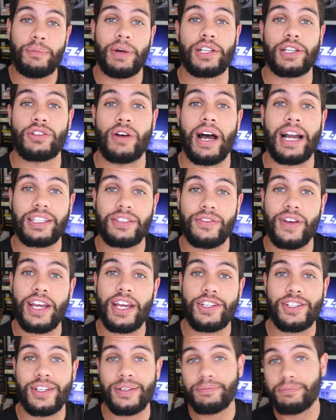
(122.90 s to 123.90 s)
muscle
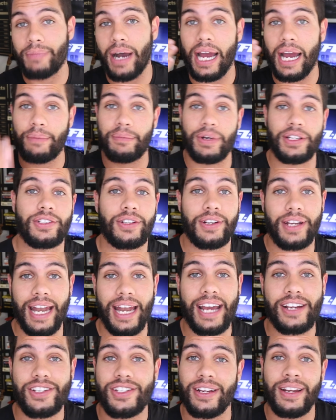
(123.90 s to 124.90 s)
activation, mind-muscle
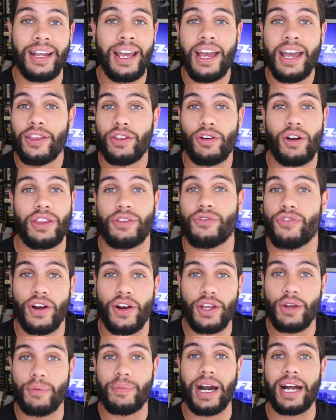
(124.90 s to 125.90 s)
connection. They're on the
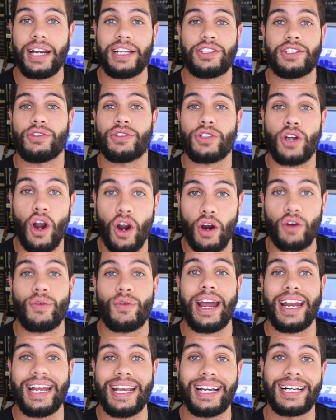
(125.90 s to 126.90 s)
front of your body, so it's
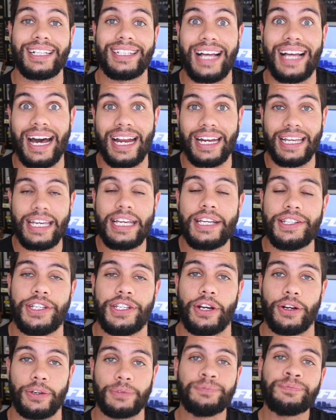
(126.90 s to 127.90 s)
already a lot
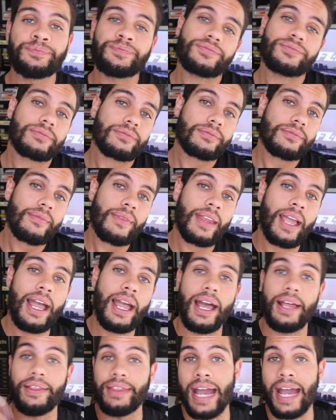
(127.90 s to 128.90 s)
easier.
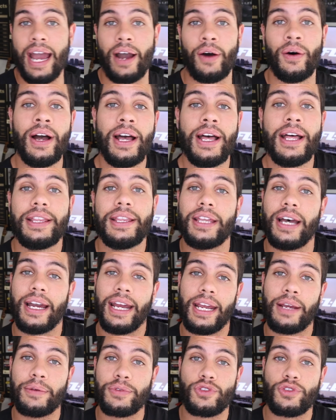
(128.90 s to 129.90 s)
Now, the
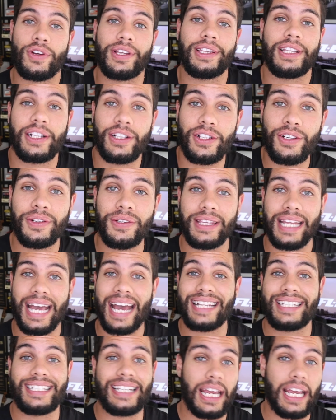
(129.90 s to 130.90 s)
hamstring and the glute in
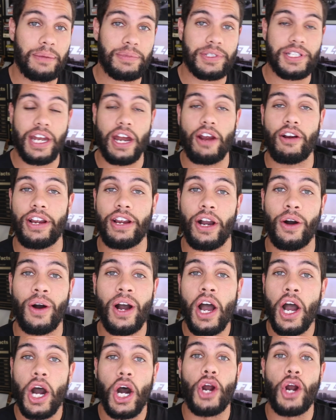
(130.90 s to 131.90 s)
that same scenario
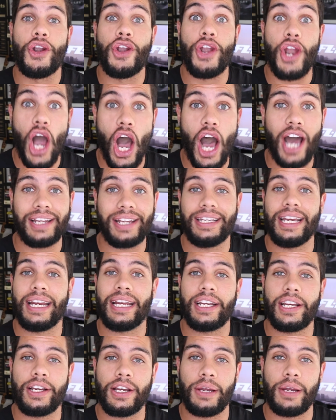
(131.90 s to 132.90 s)
are not
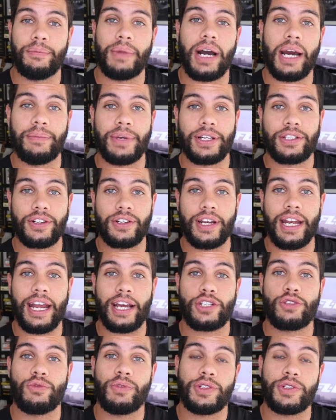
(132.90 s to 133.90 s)
getting a good mind-muscle
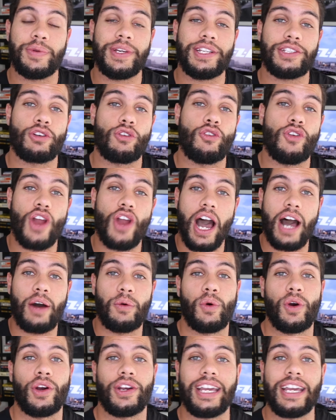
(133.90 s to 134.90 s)
connection, which means they're
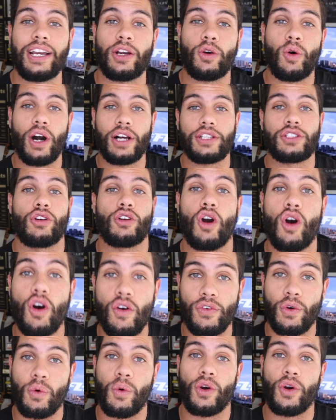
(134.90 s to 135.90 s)
not working. Quads are
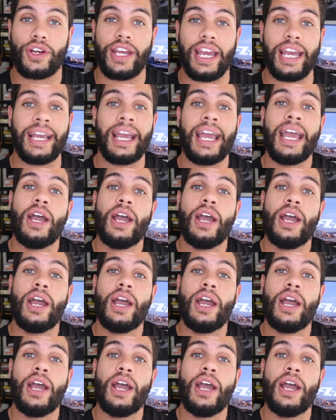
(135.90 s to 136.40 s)
overworking,